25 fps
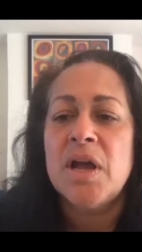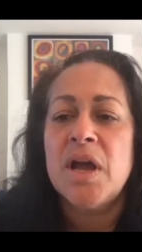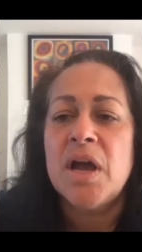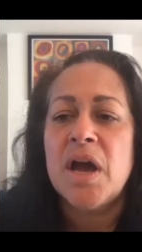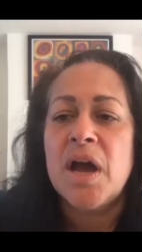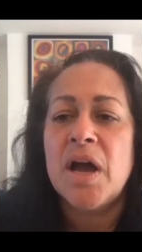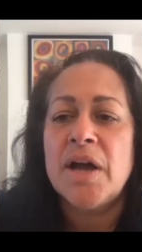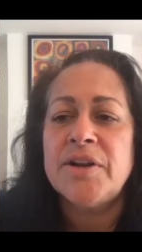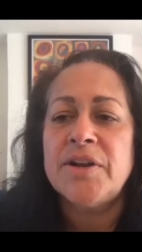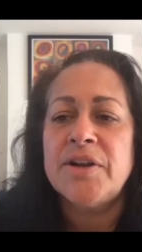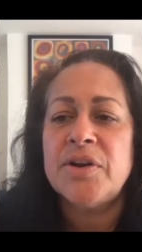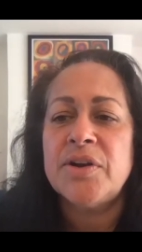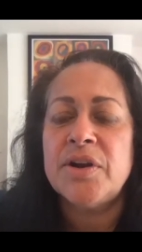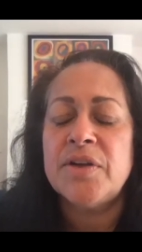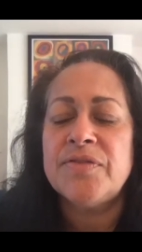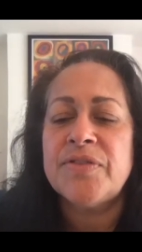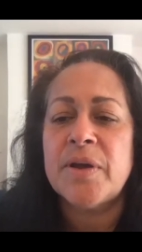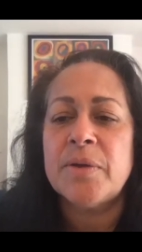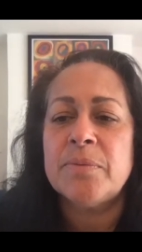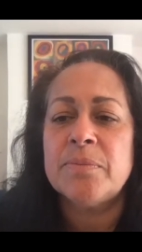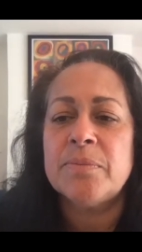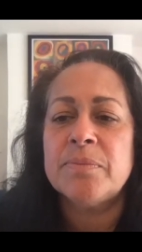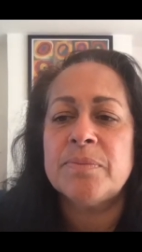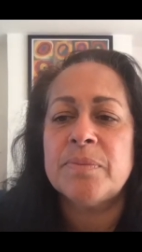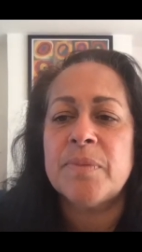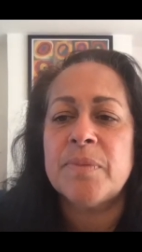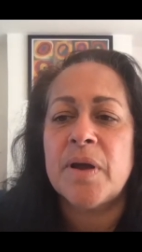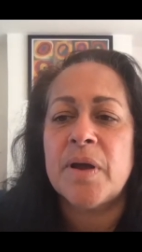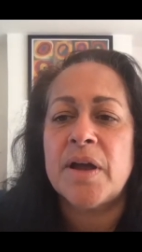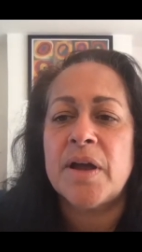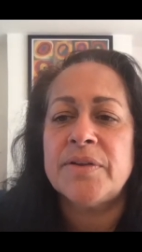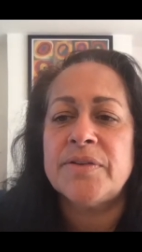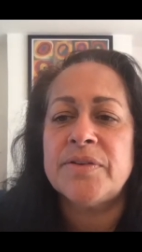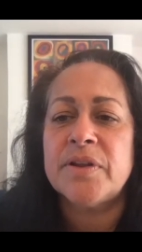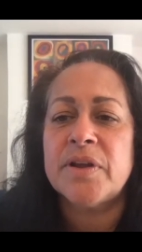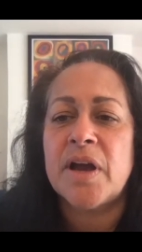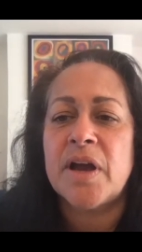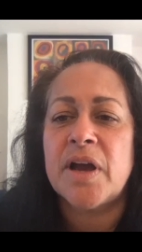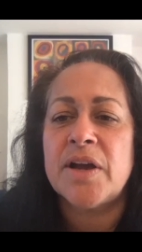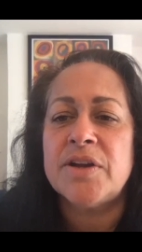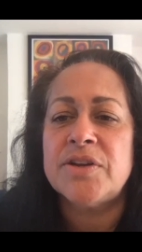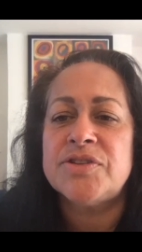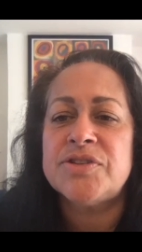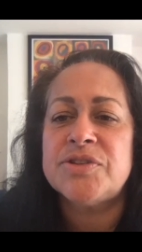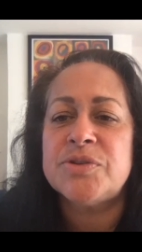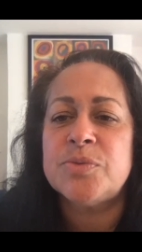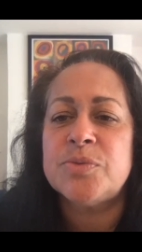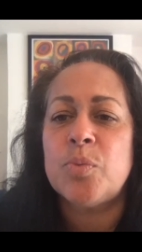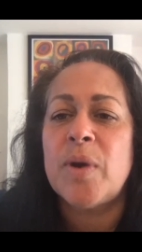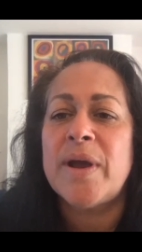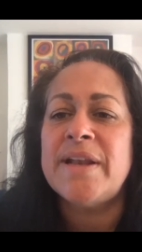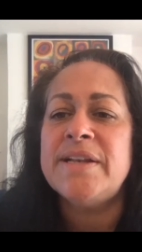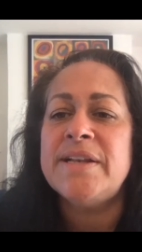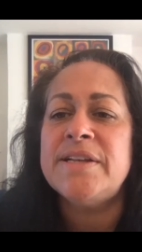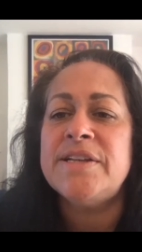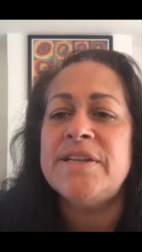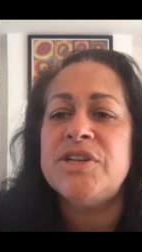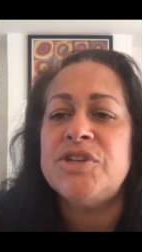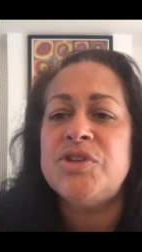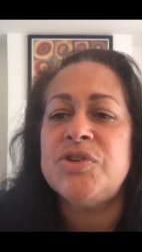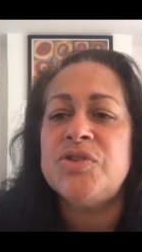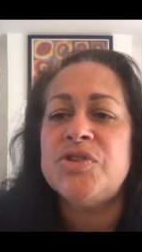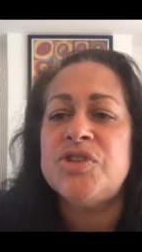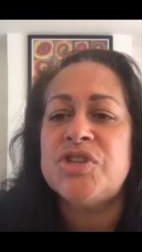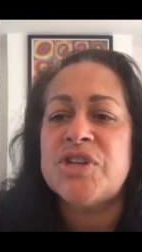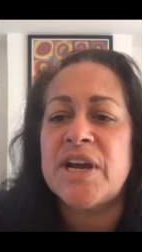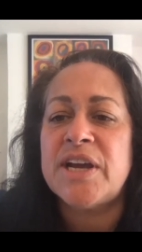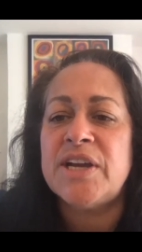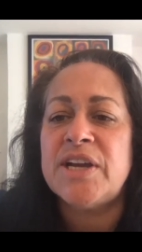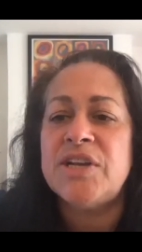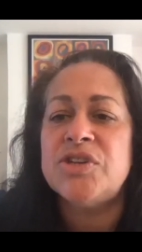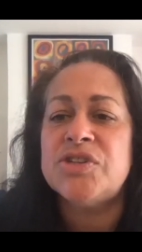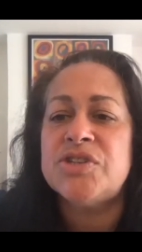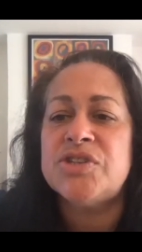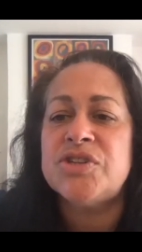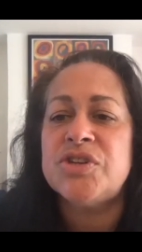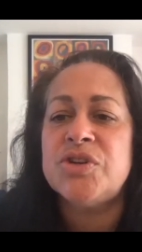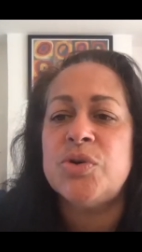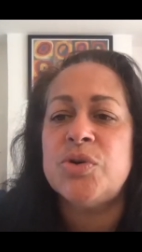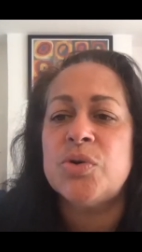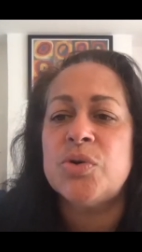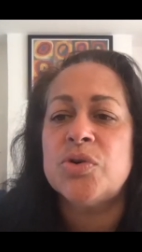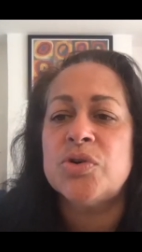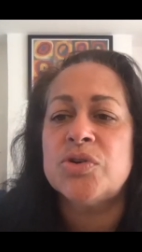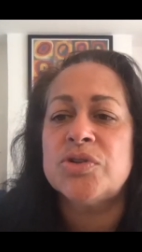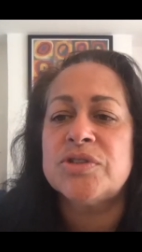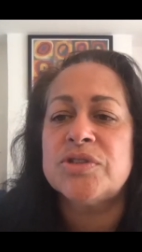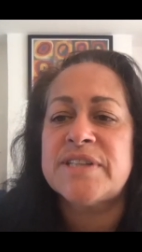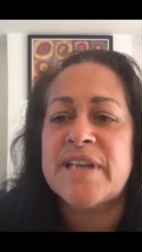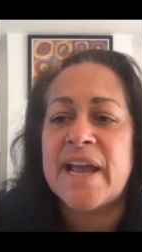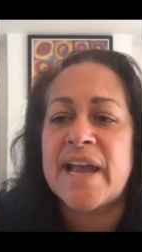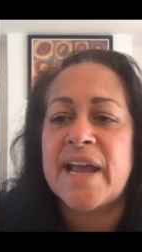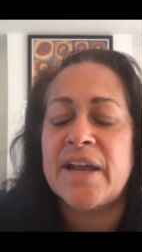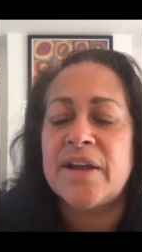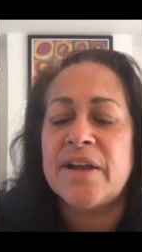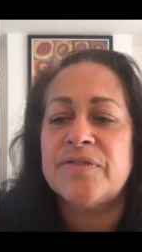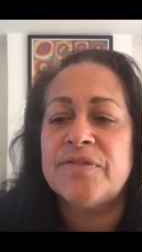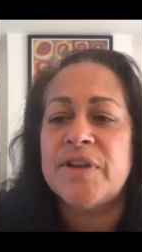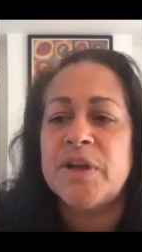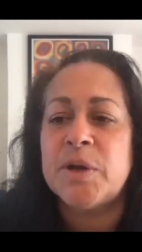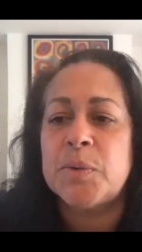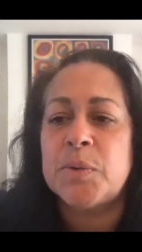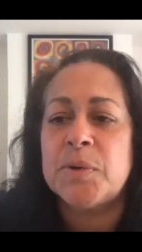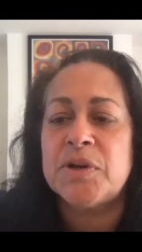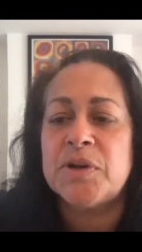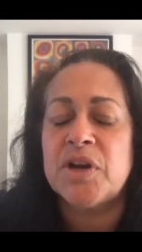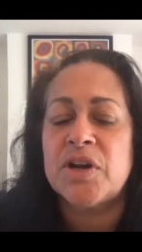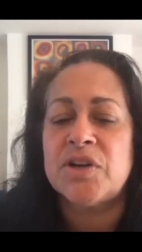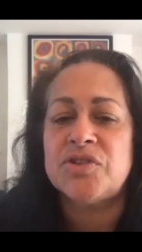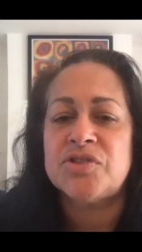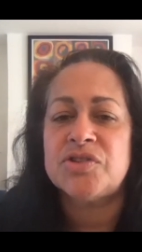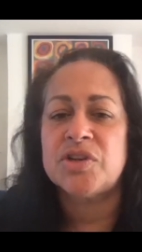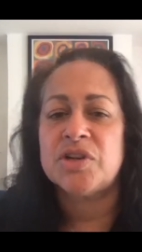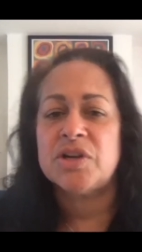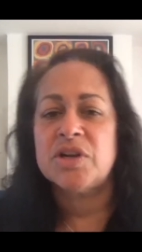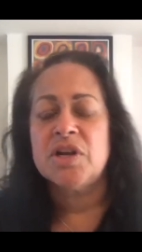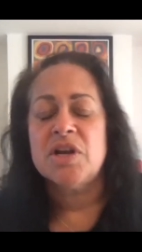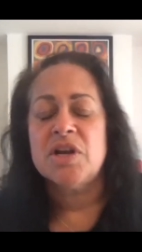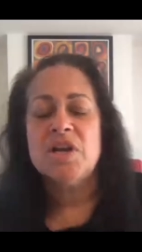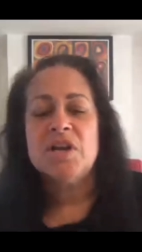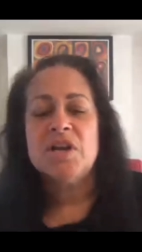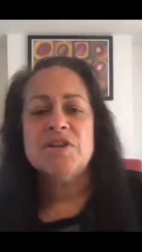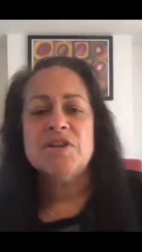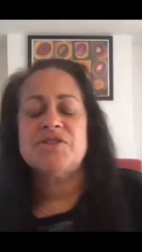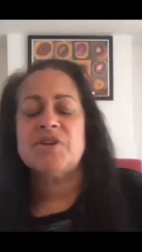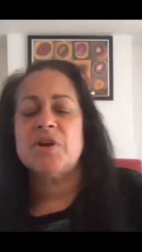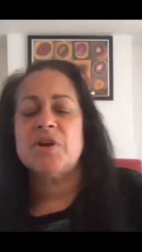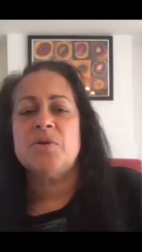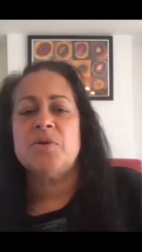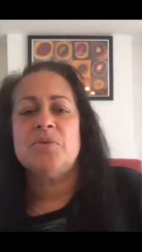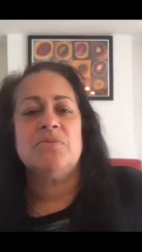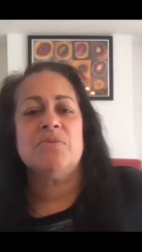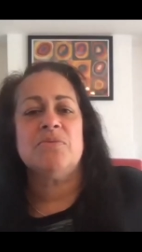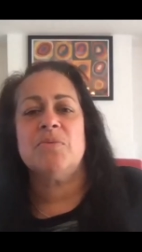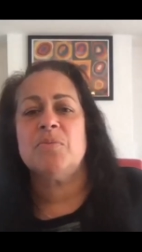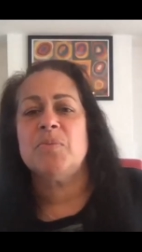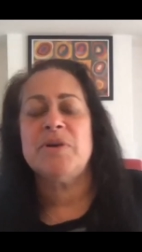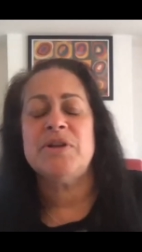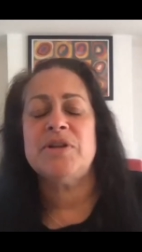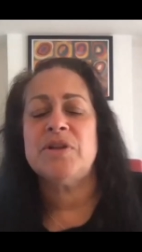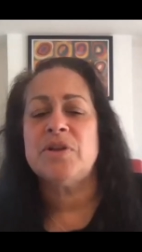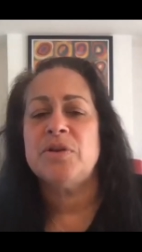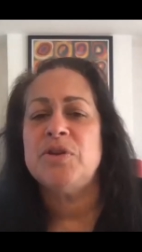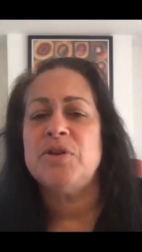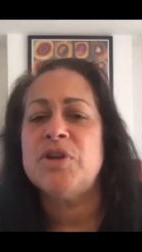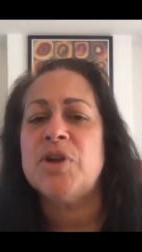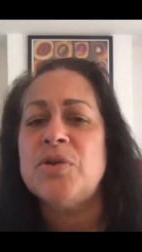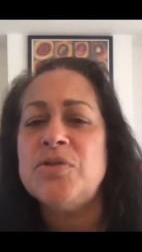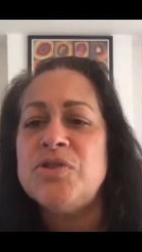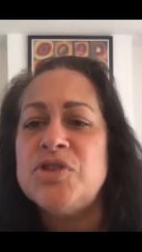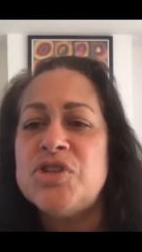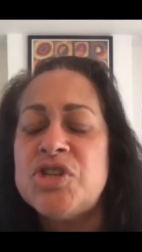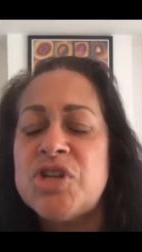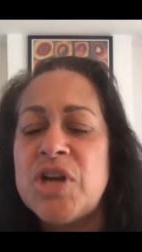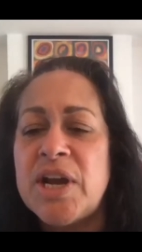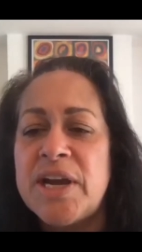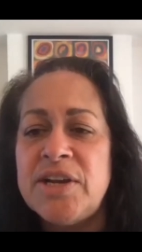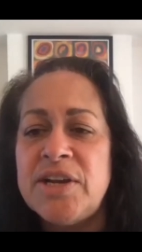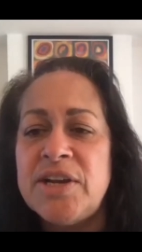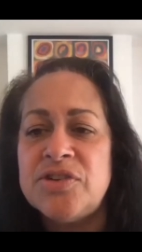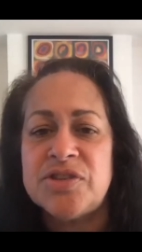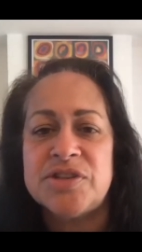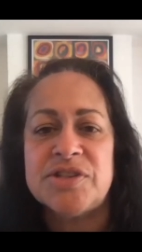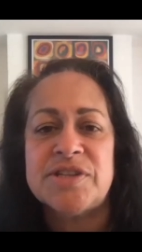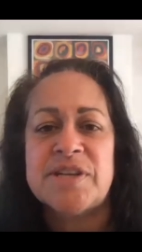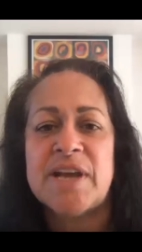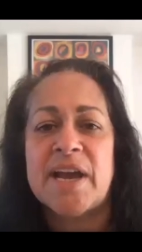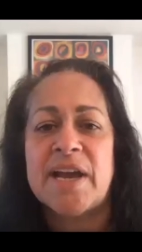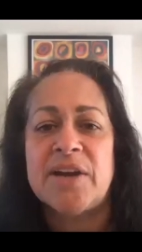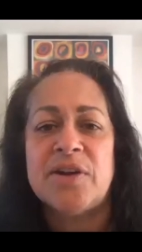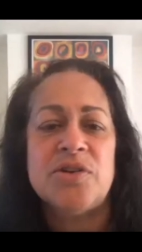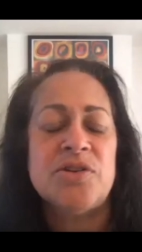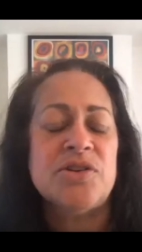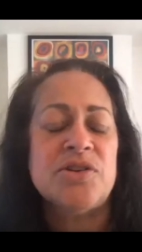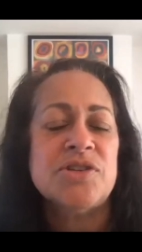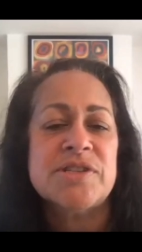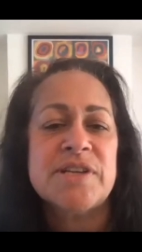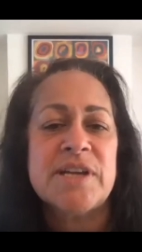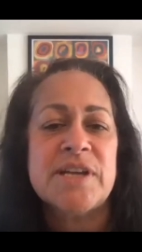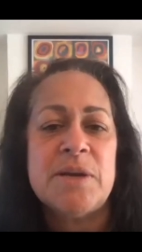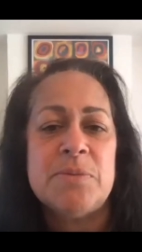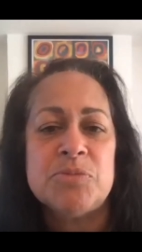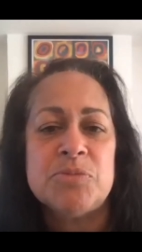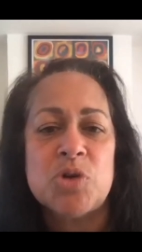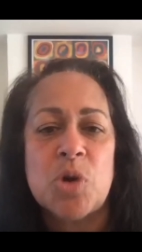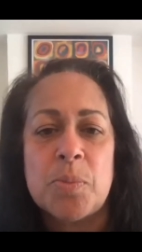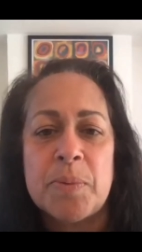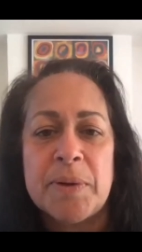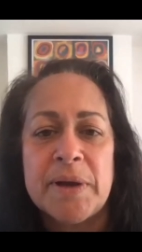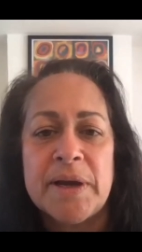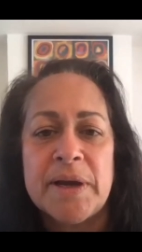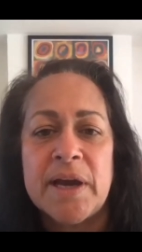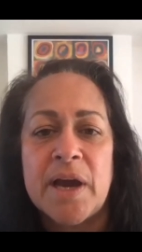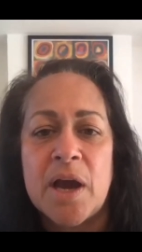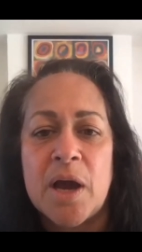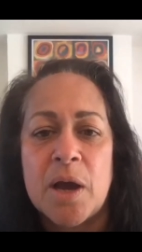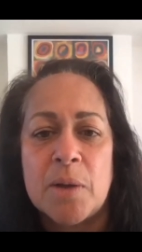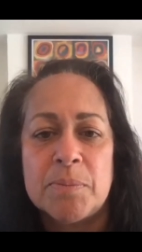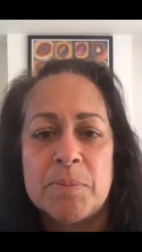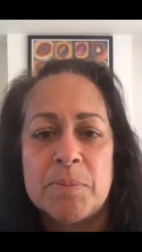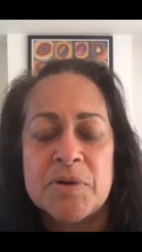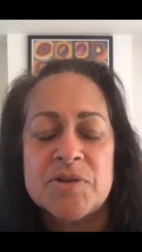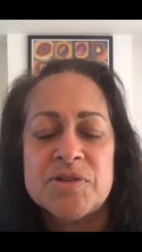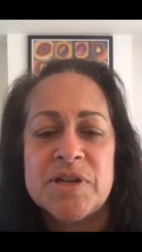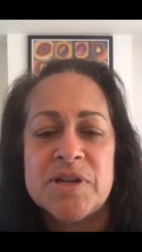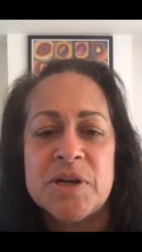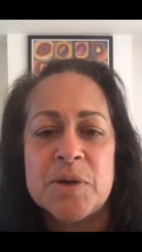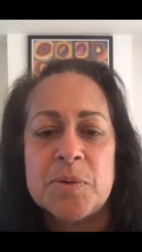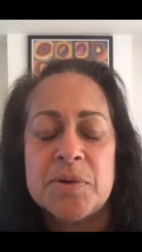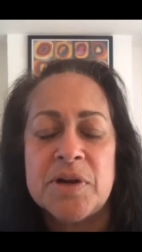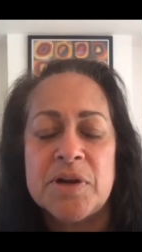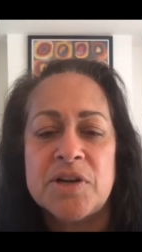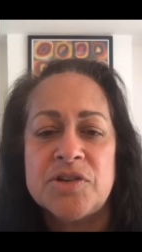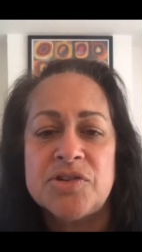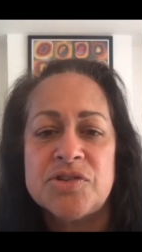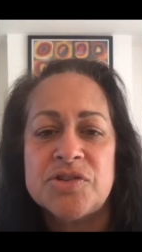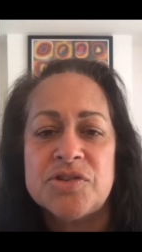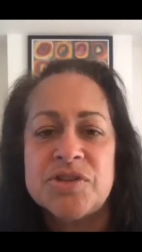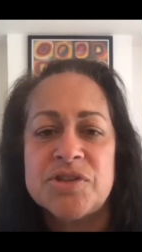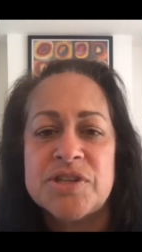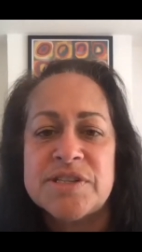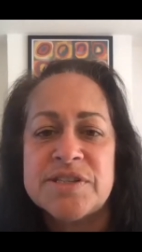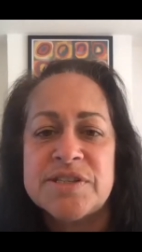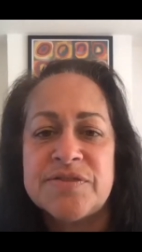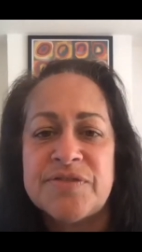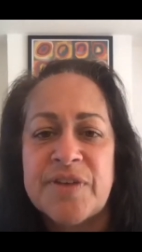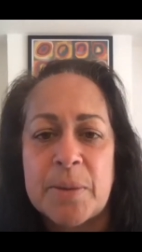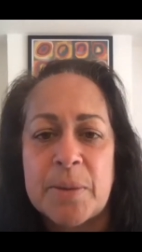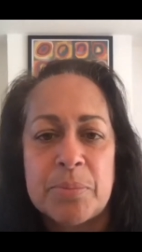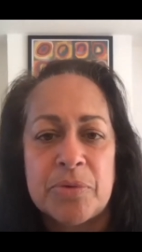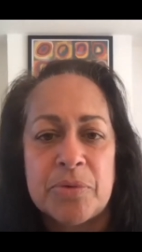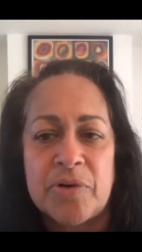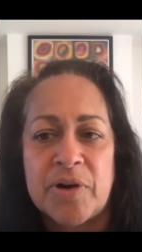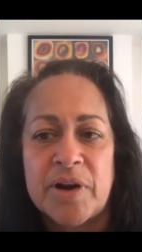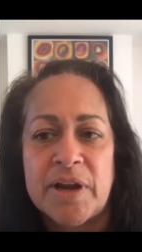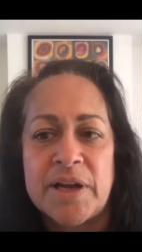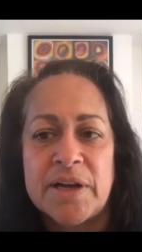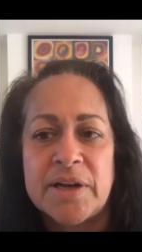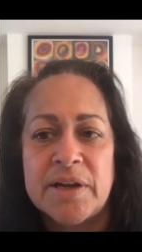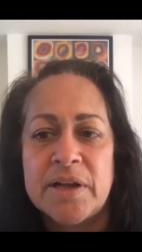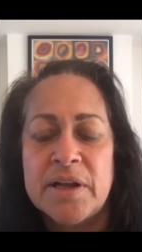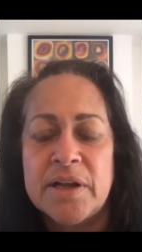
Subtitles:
I don't know if that, when did you change your tank of liquid nitrogen? So you don't change the tank, you just keep topping it up because liquid nitrogen does evaporate.